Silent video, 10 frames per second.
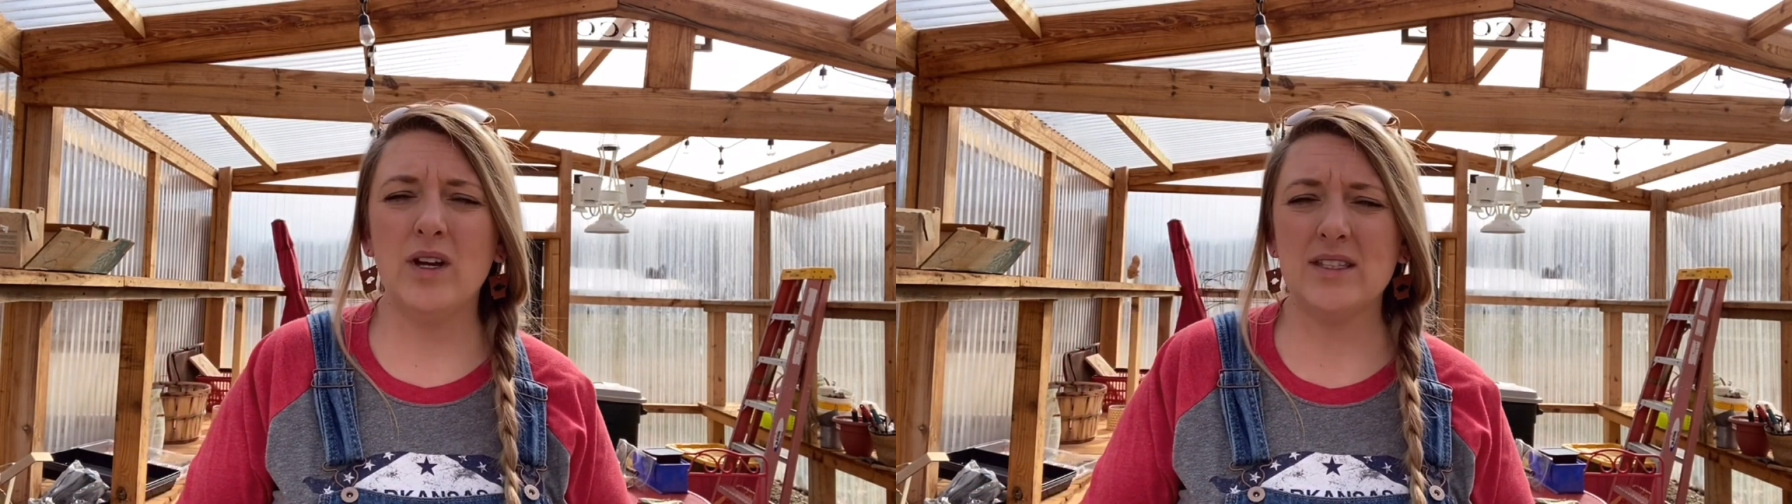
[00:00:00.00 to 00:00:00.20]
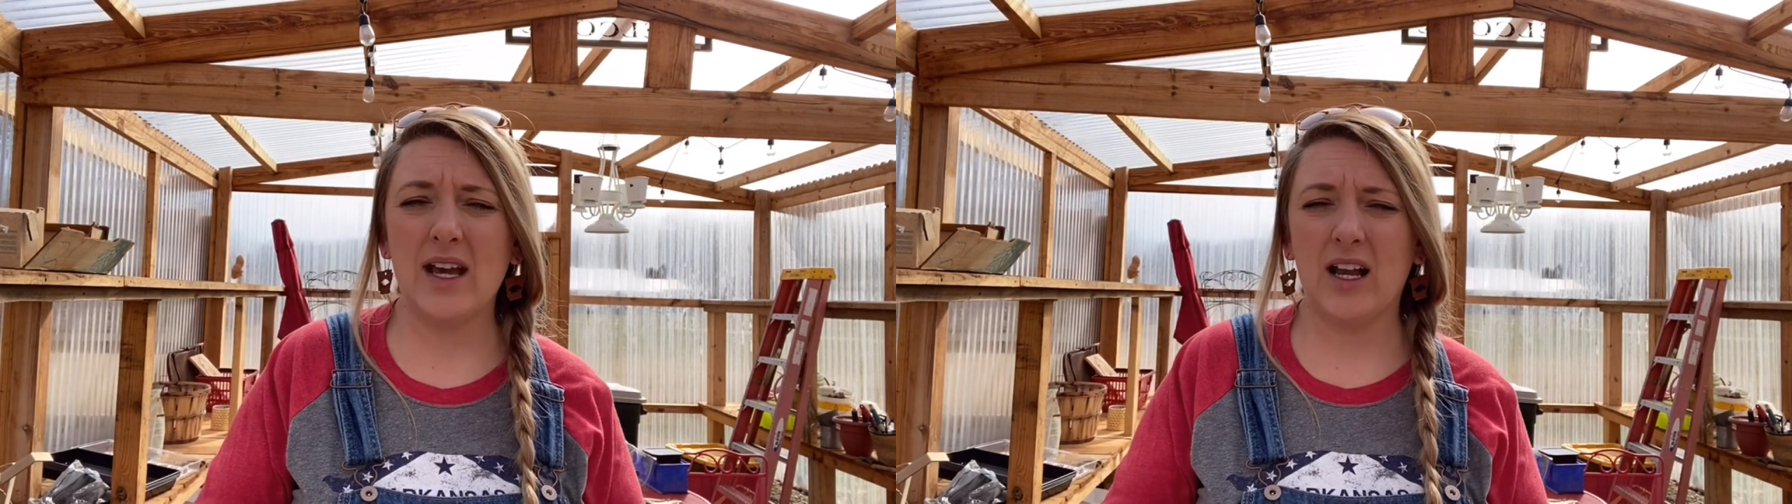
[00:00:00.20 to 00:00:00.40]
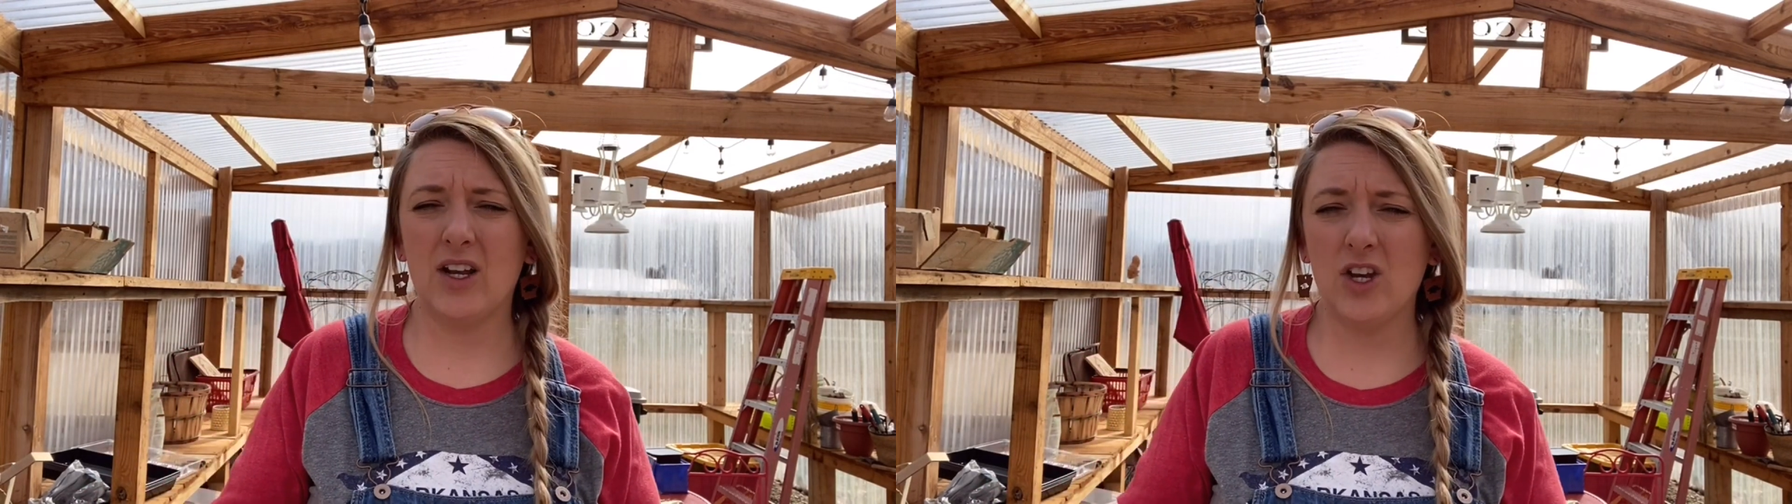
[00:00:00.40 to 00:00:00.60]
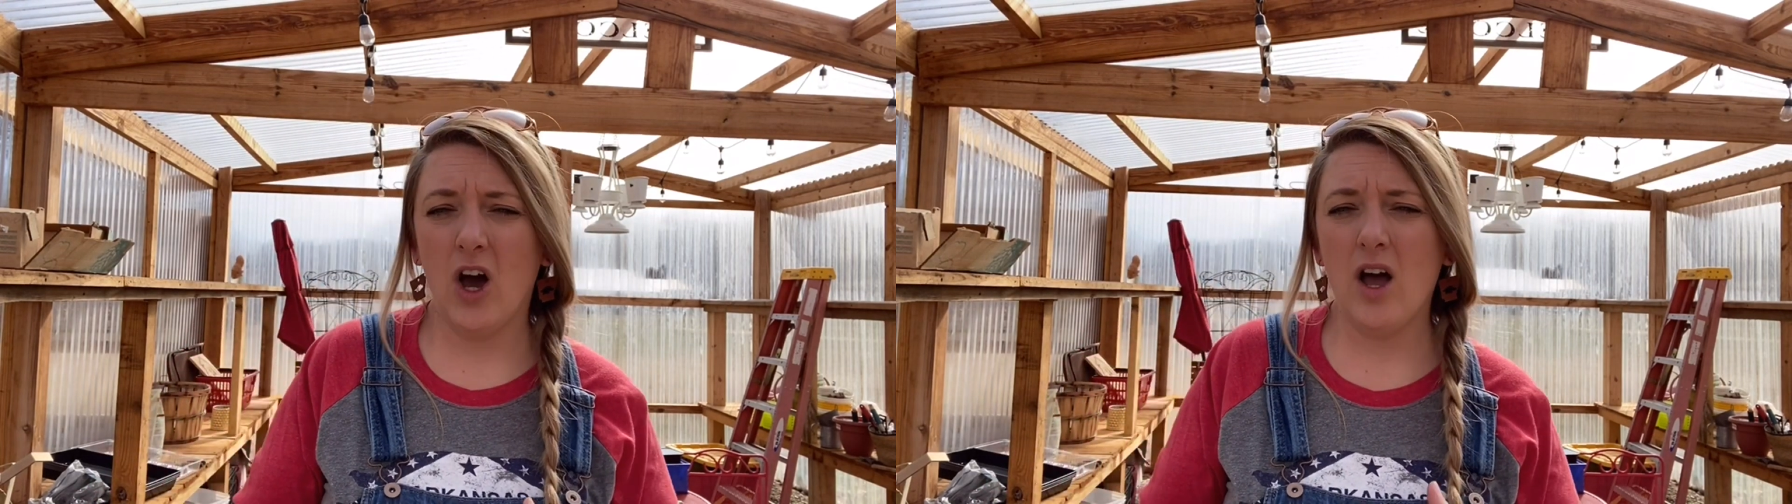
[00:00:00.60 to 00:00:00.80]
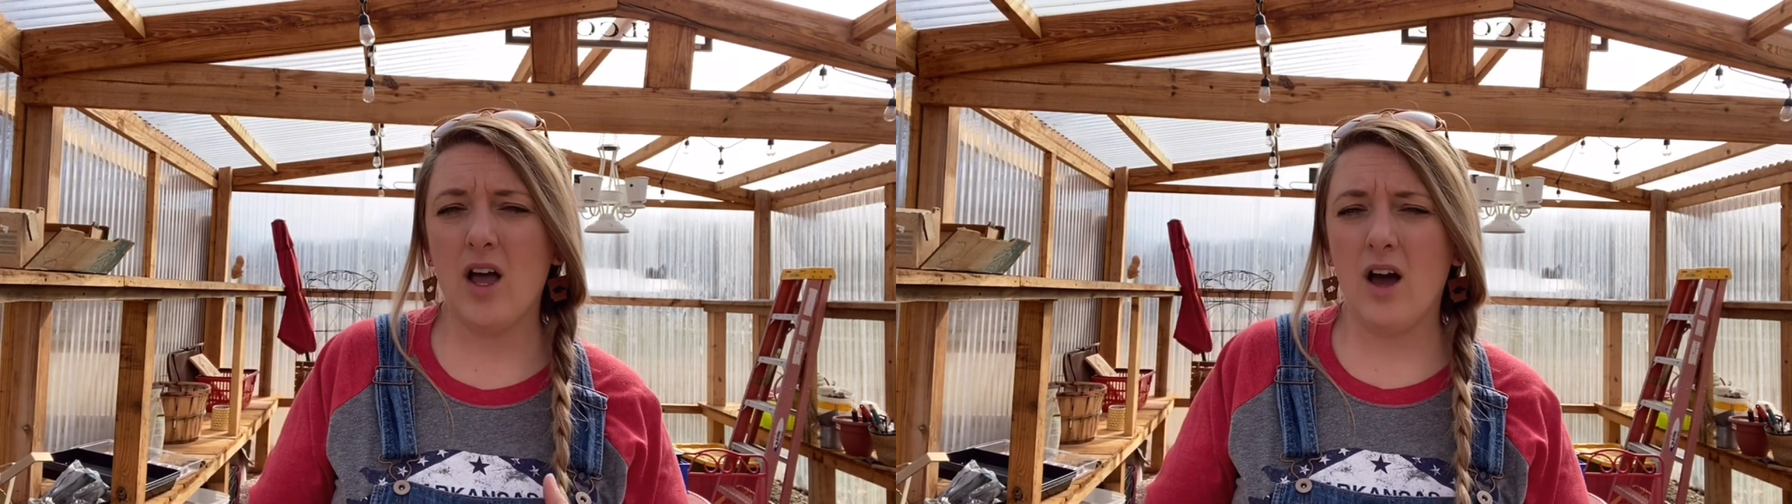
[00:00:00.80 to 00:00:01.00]
It's like a
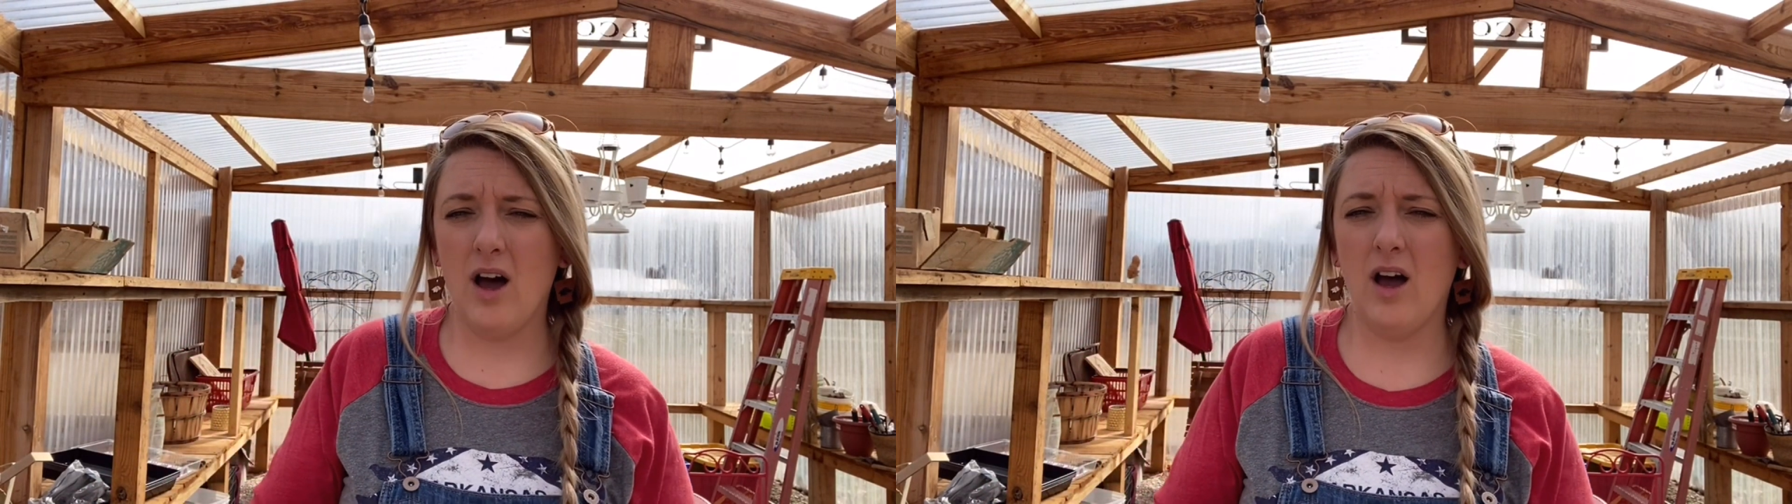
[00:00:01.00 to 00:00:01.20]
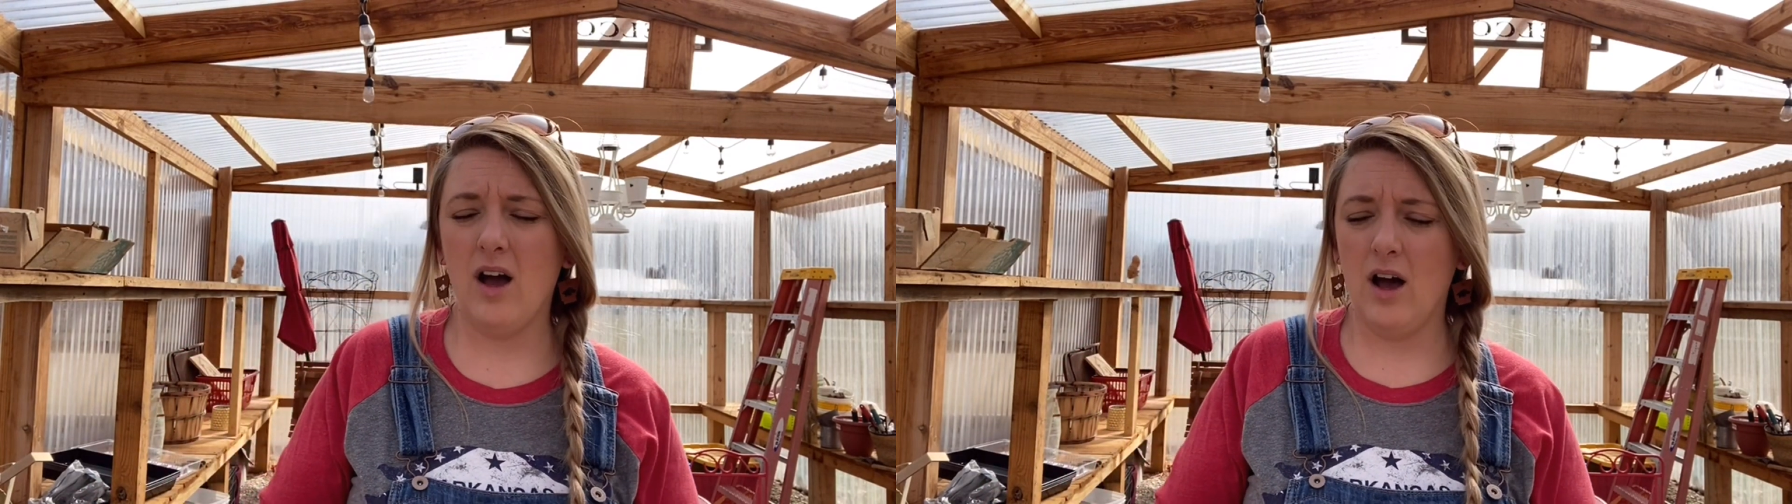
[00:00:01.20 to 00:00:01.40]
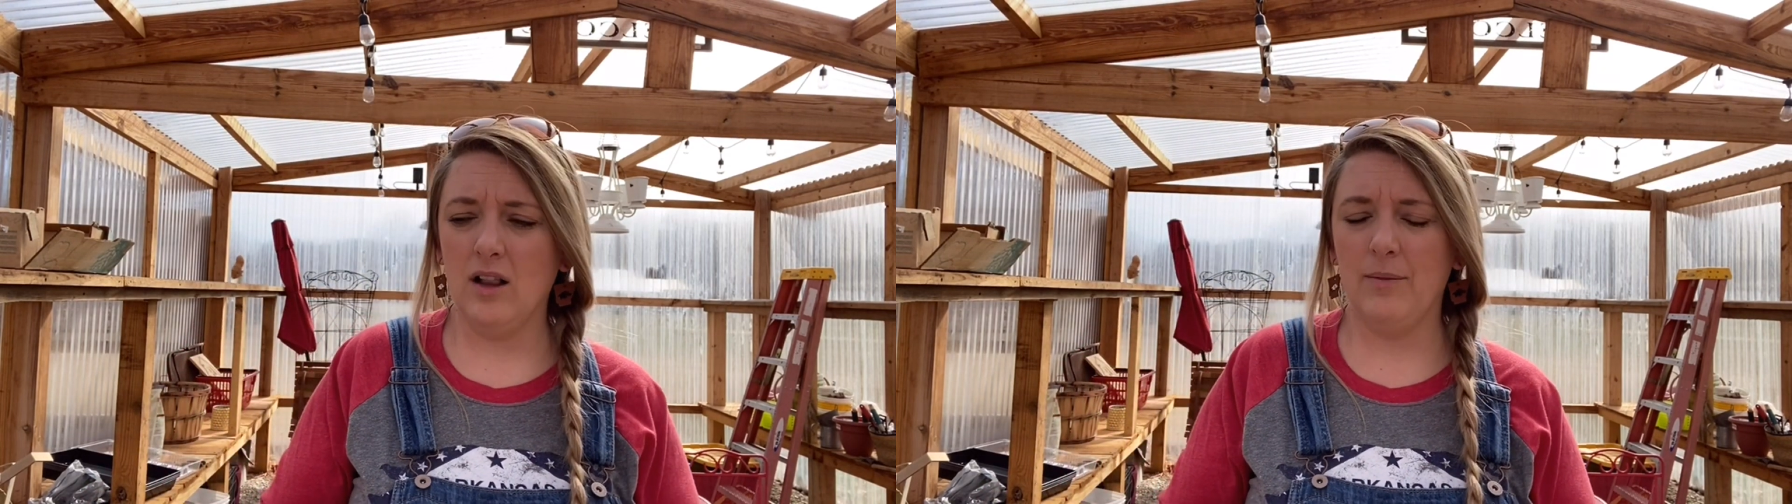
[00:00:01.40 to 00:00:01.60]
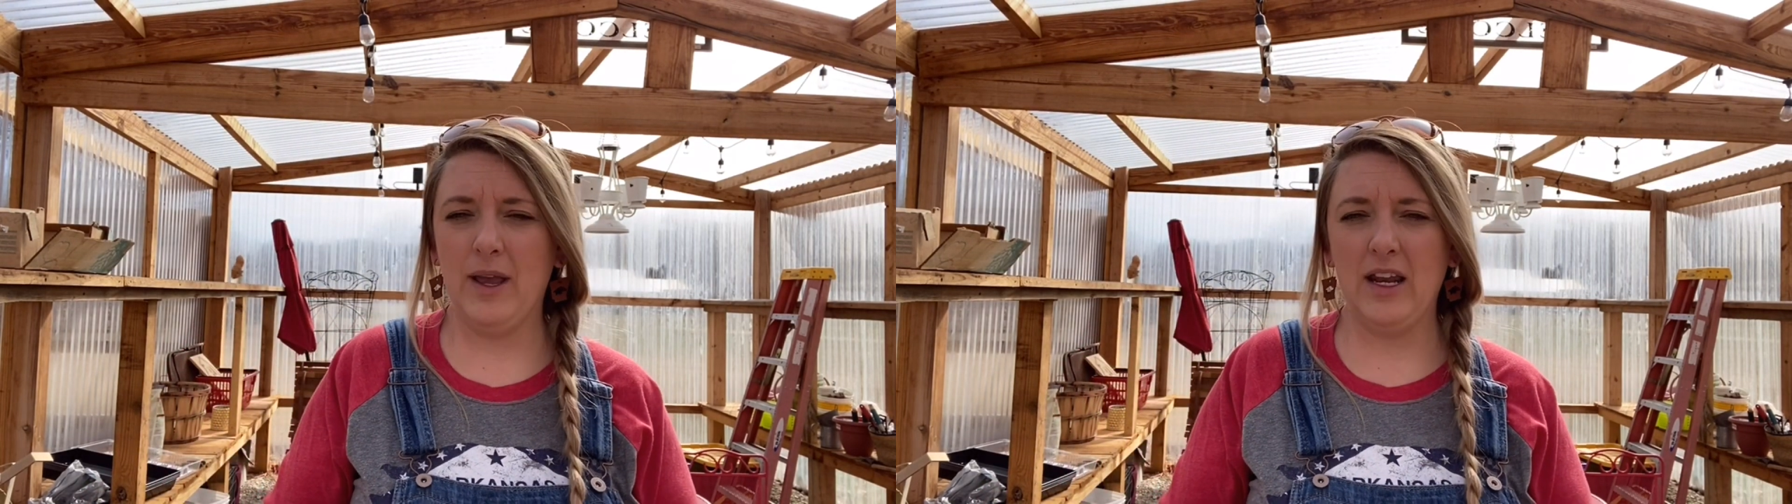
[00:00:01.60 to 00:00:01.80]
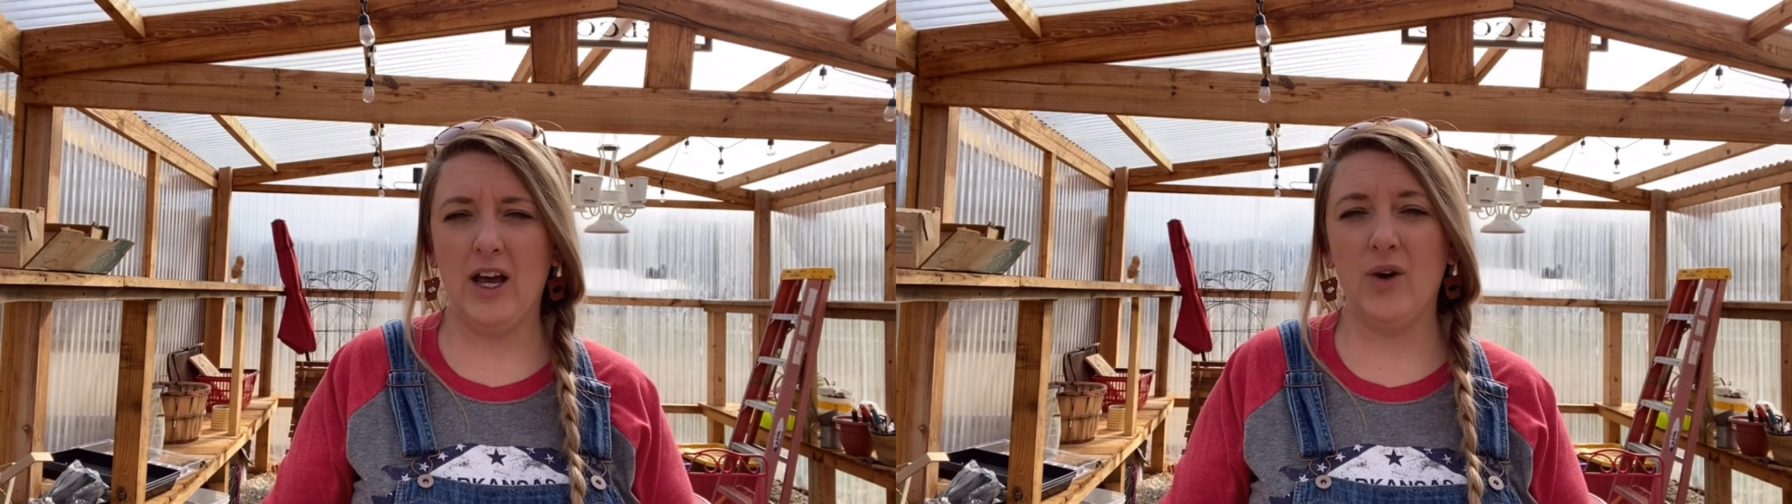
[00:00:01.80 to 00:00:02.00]
not hot
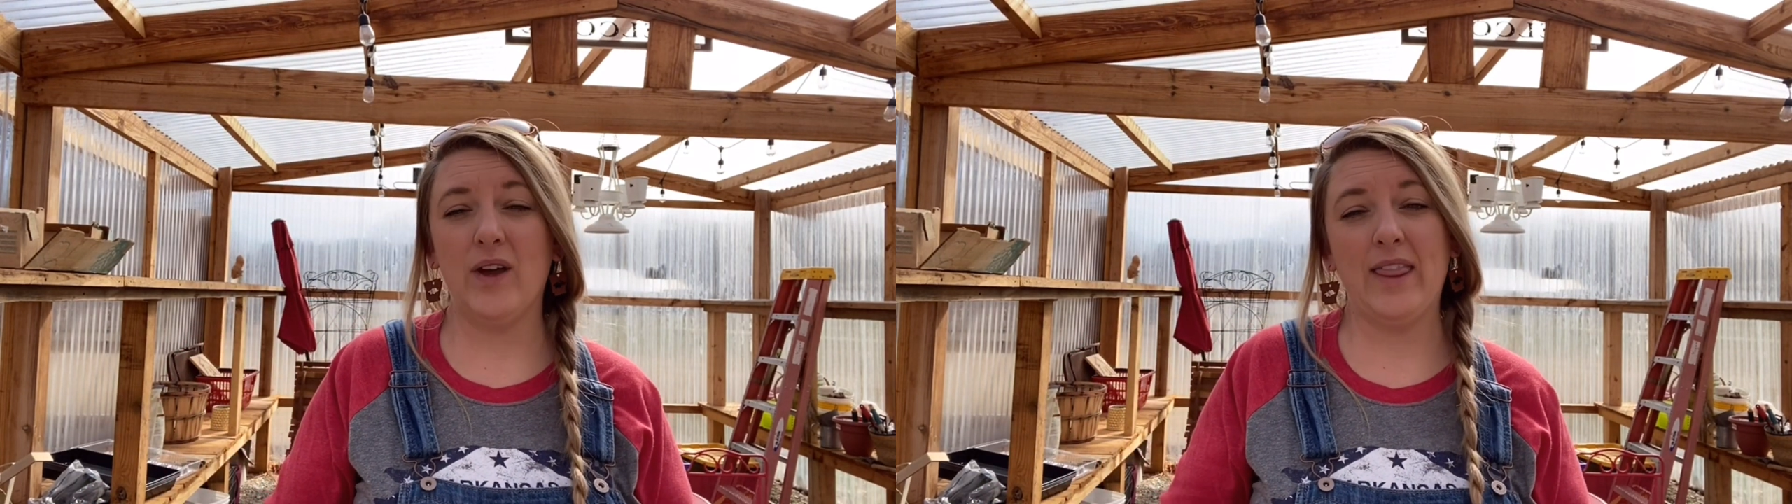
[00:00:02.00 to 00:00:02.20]
jalapeno,